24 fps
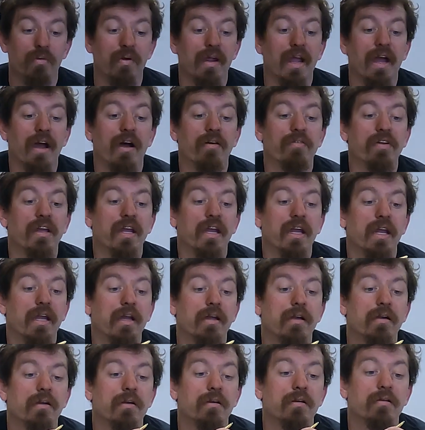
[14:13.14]
we have
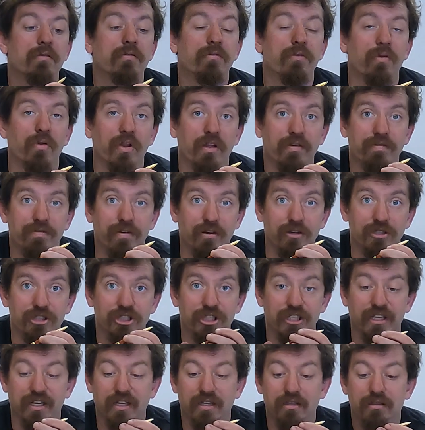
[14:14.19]
a fully
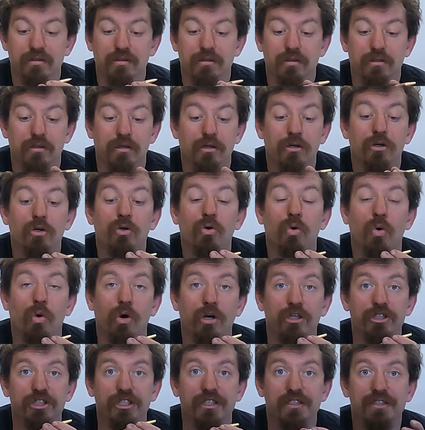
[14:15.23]
functioning,
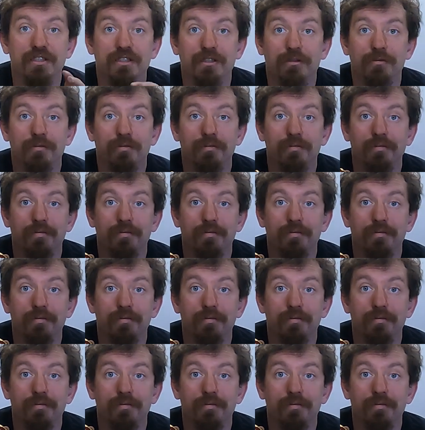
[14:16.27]
gorgeous,